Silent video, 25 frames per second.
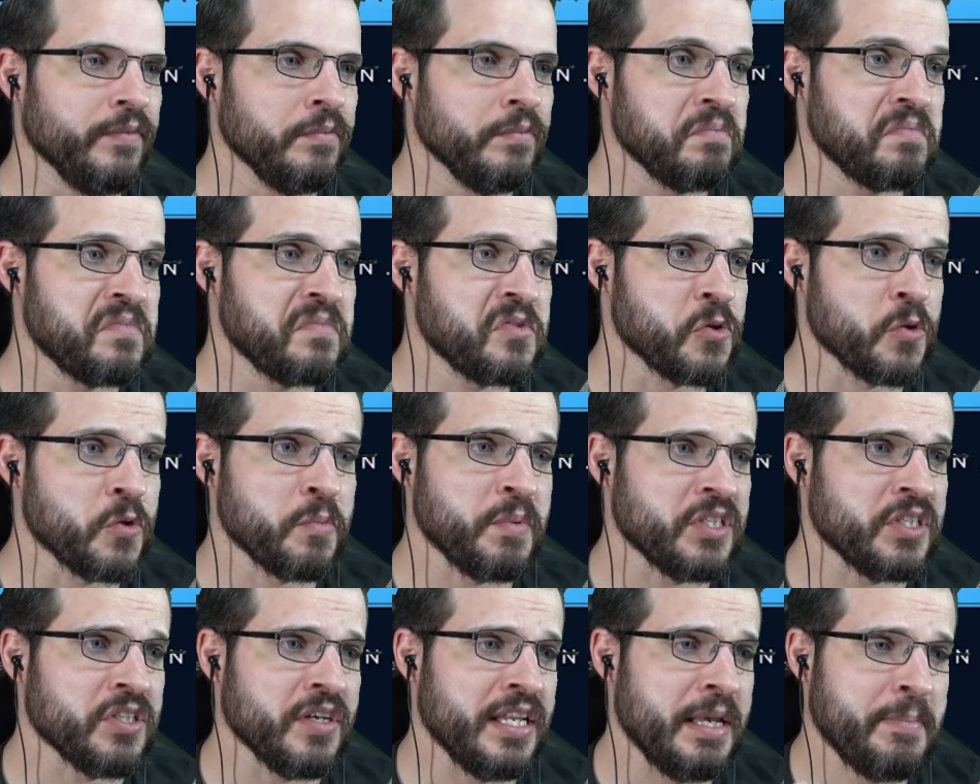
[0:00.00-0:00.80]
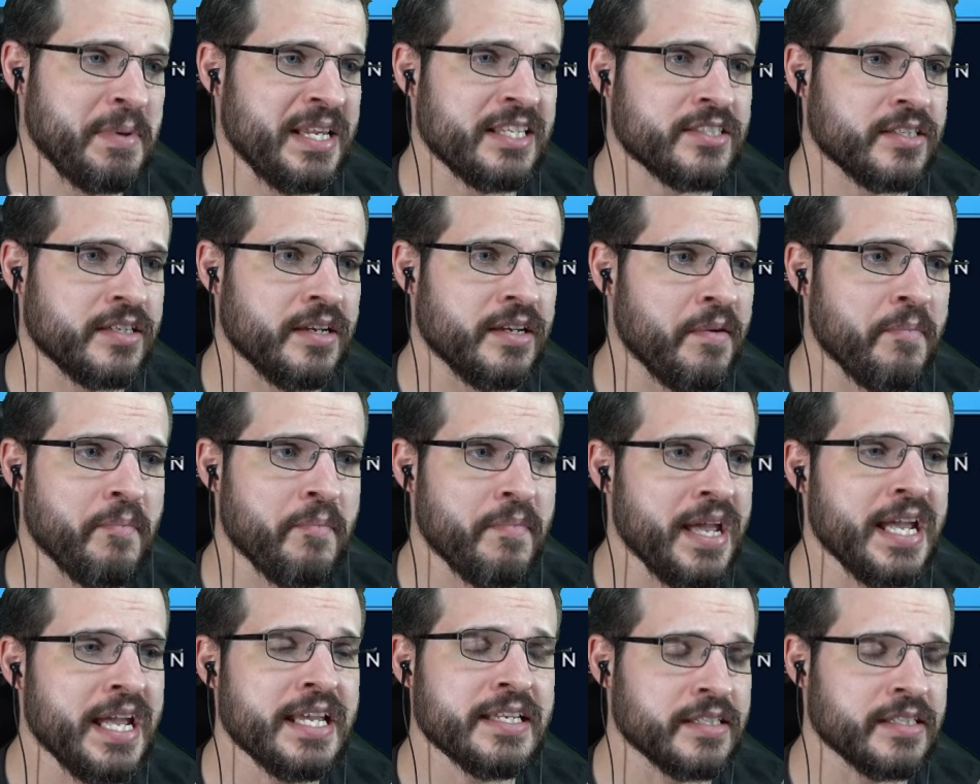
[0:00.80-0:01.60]
Truth be told, I mean, it's an
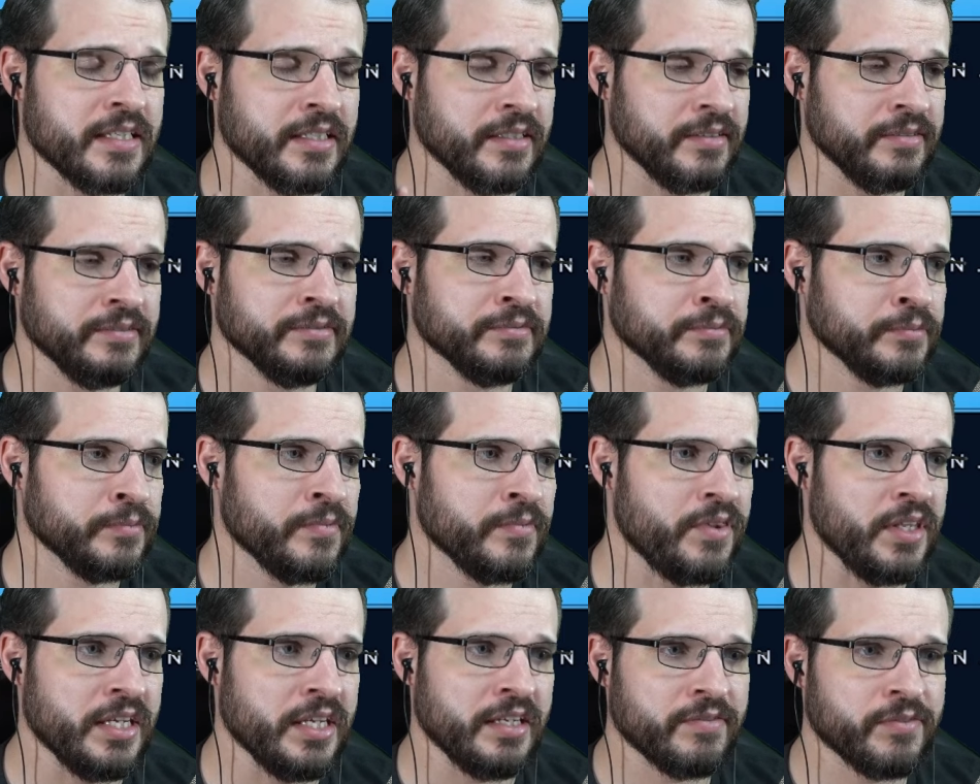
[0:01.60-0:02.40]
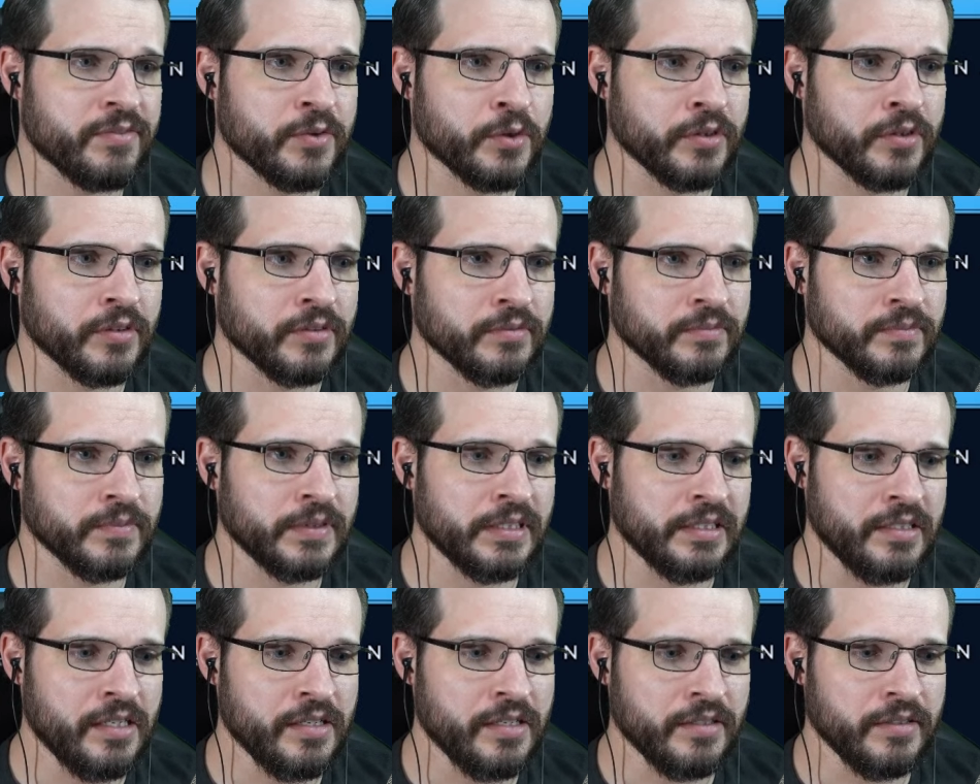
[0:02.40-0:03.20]
amazing thing for
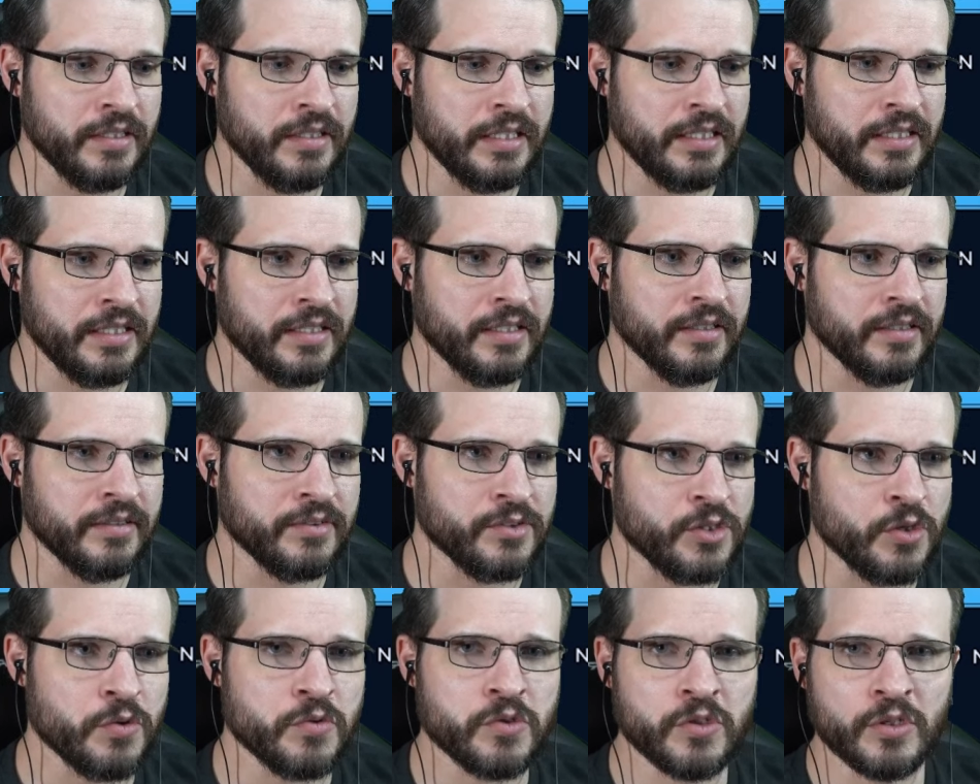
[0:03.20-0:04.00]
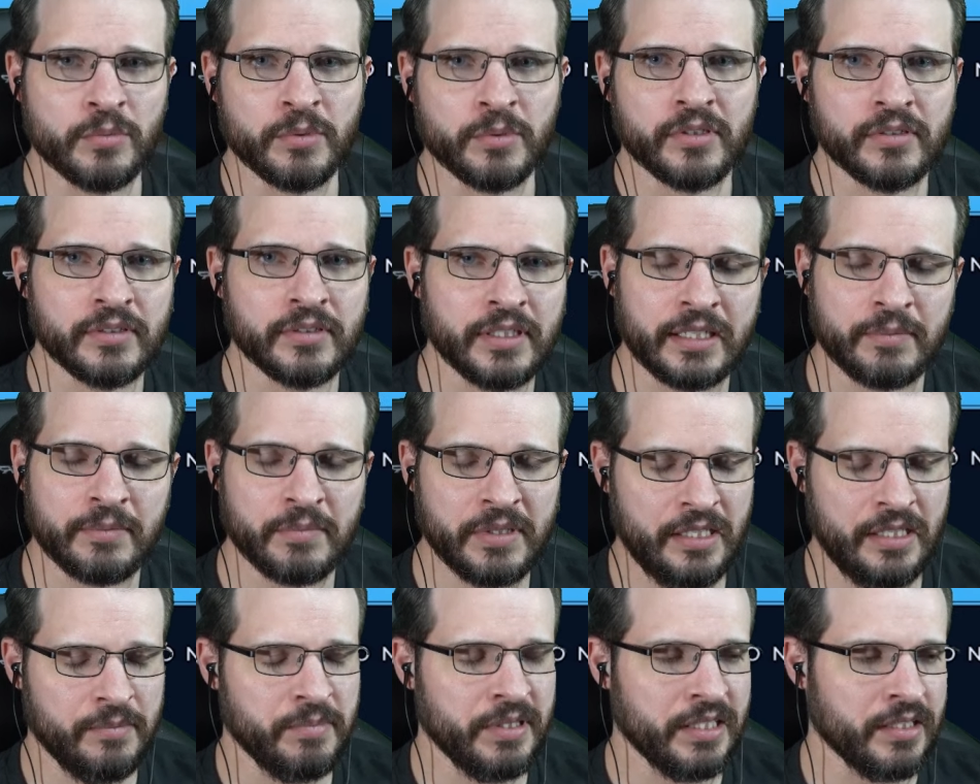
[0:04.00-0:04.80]
a YouTuber like me
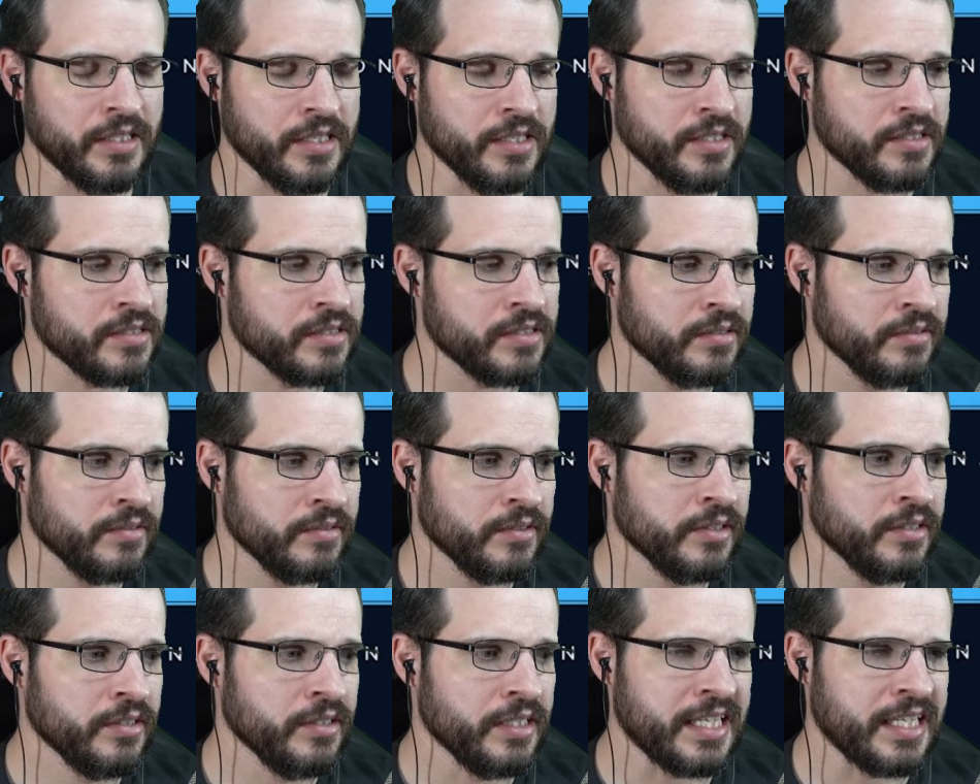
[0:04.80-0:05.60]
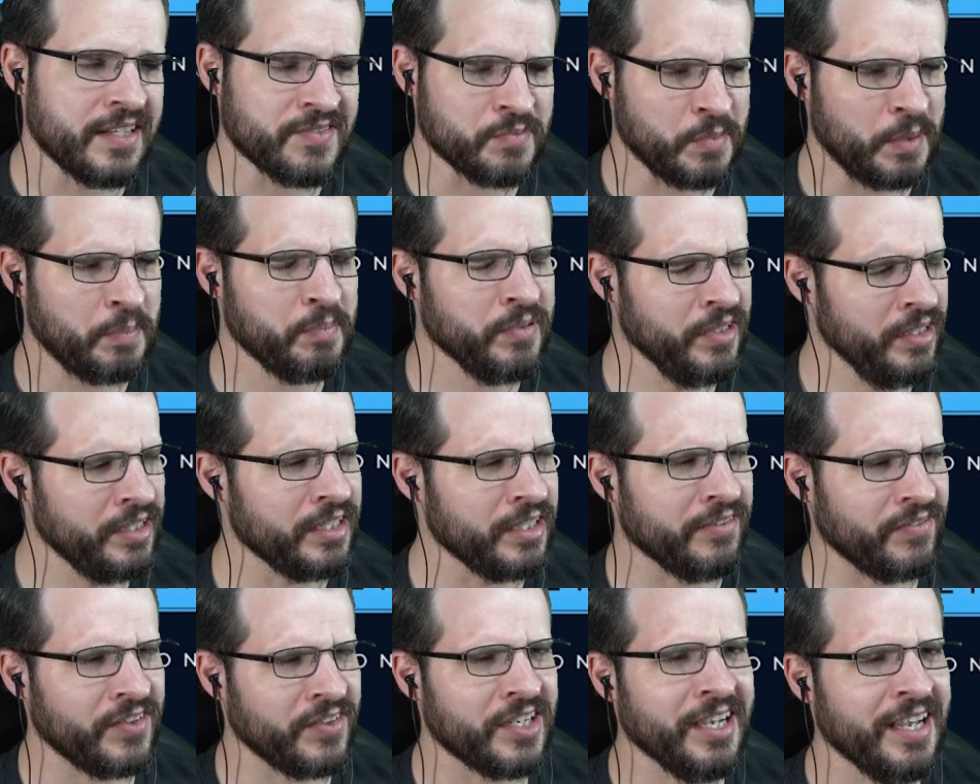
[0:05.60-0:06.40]
because it gives me plenty
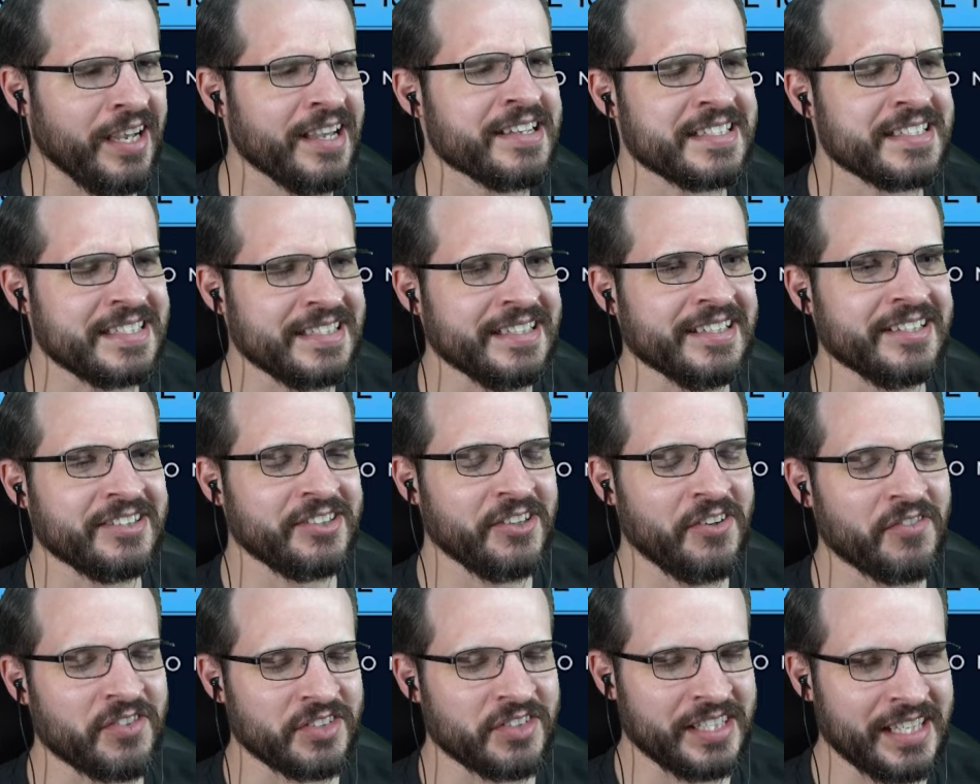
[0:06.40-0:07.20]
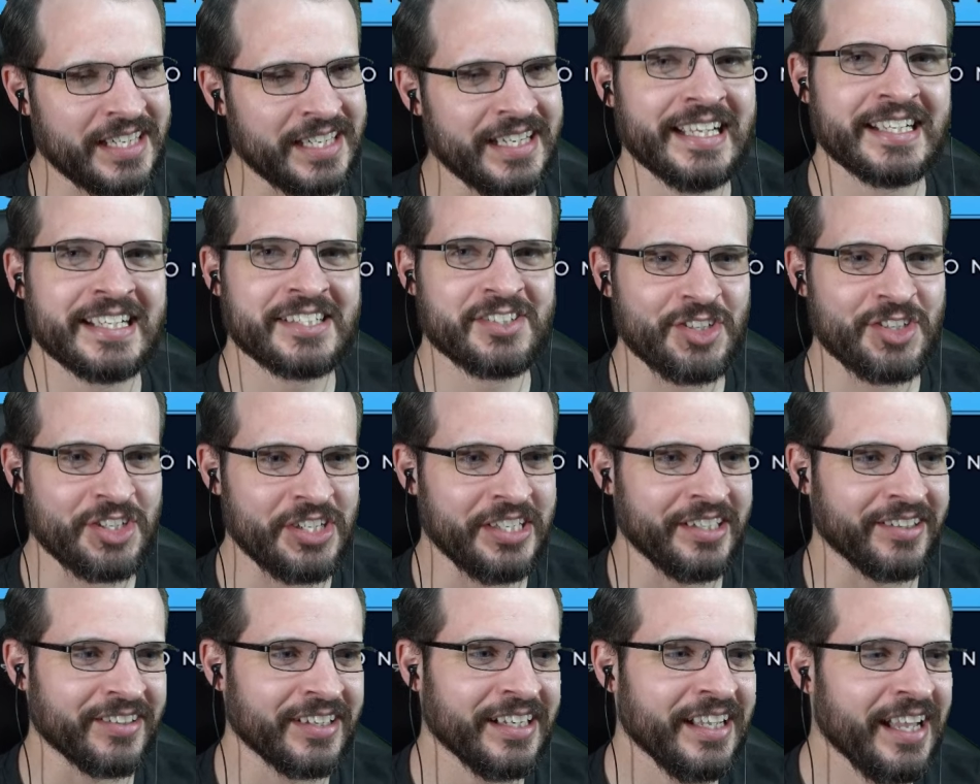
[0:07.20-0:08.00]
of content over the next
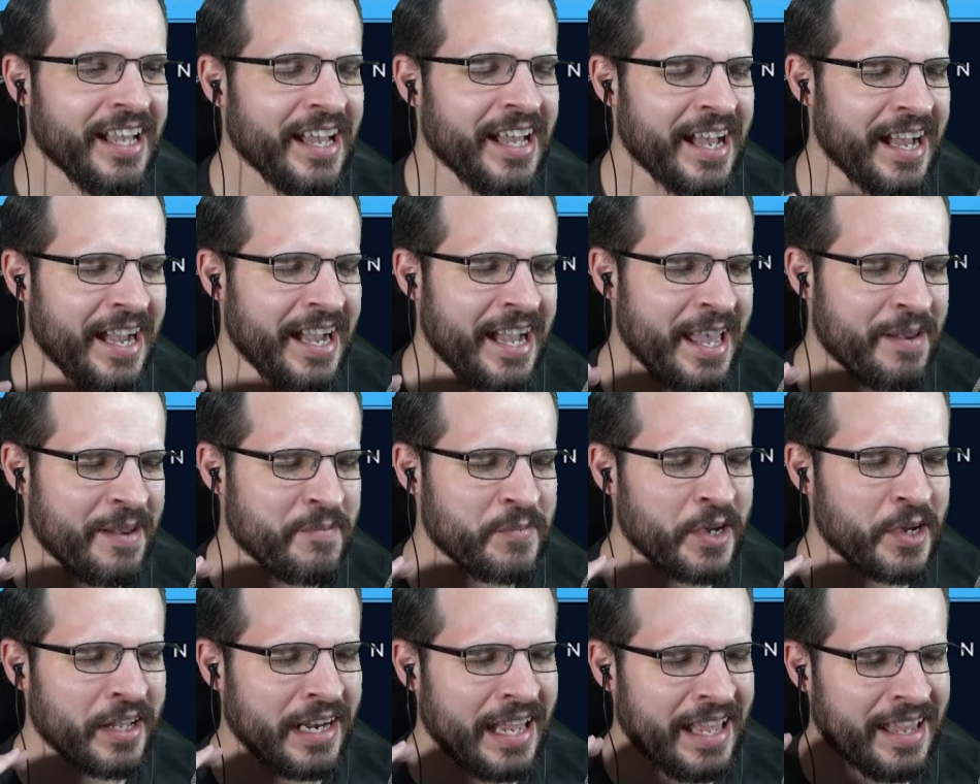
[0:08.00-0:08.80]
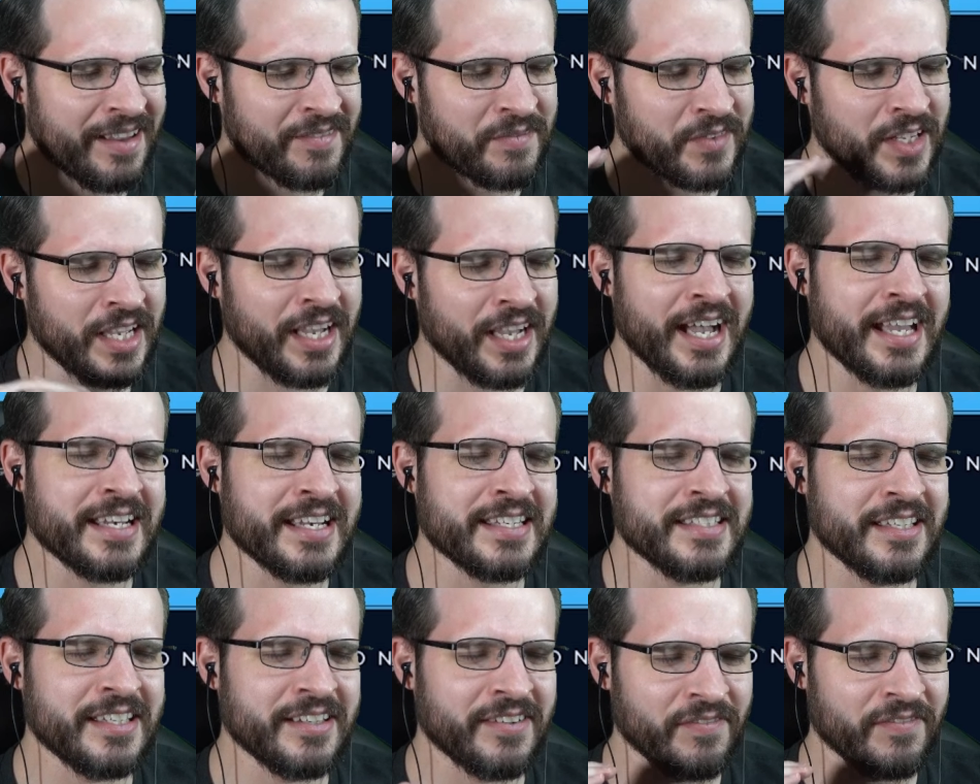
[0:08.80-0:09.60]
year. I'm gonna have
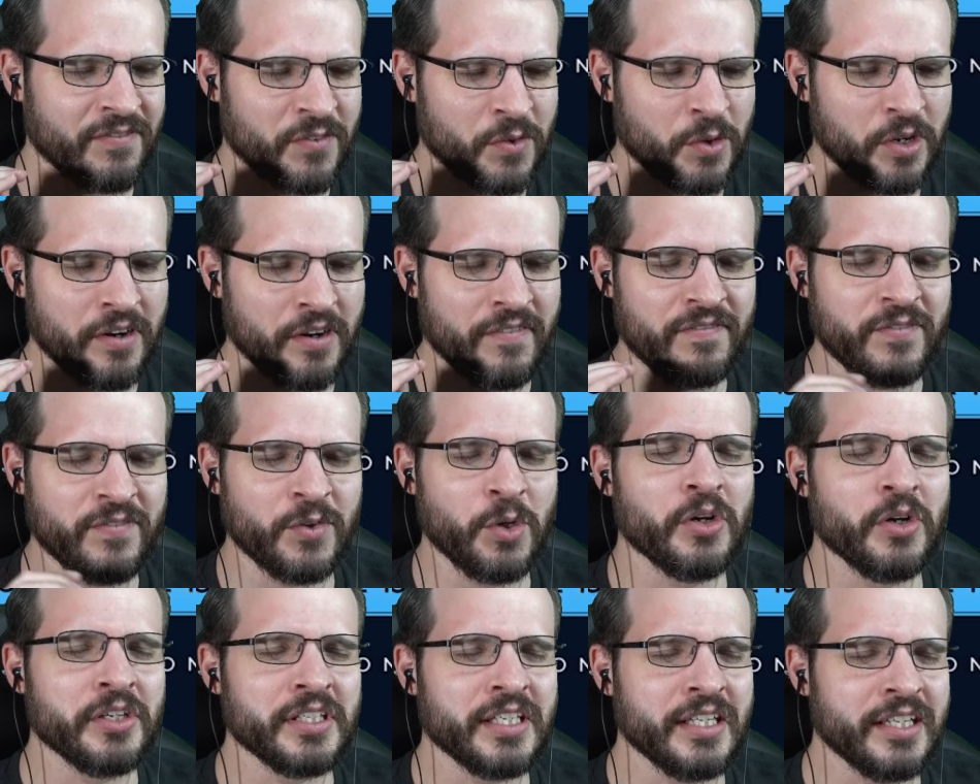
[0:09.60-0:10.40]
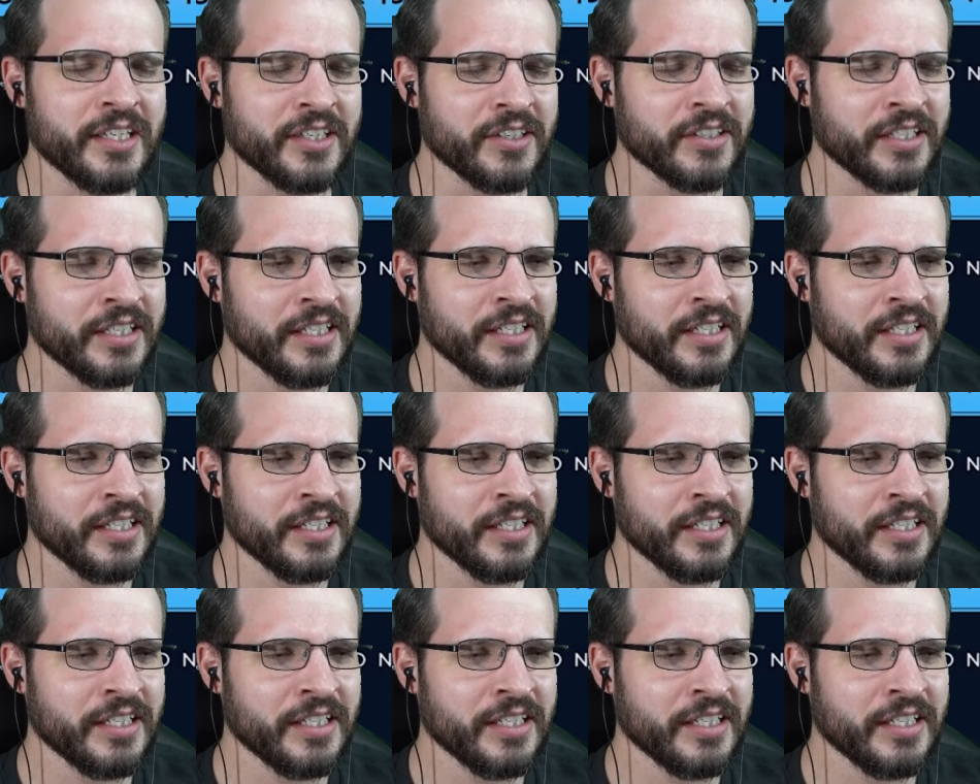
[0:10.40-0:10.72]
content for a full year.